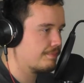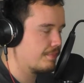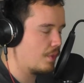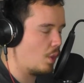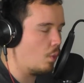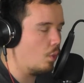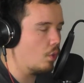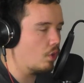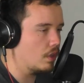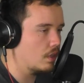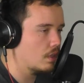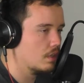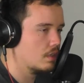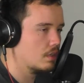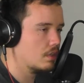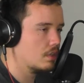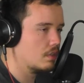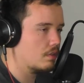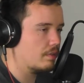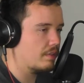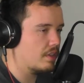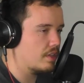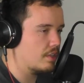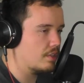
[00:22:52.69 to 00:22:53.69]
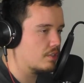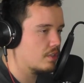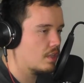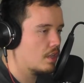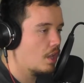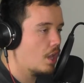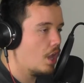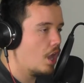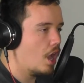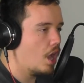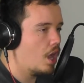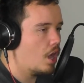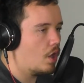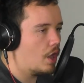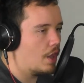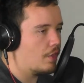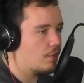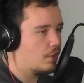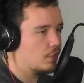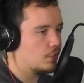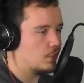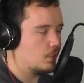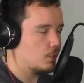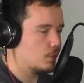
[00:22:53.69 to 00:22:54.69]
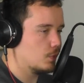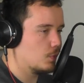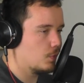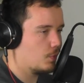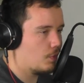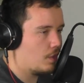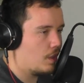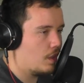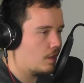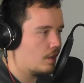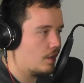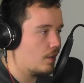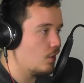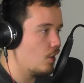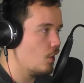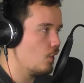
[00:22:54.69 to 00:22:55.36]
whore because, I thought she was with Hawkeye.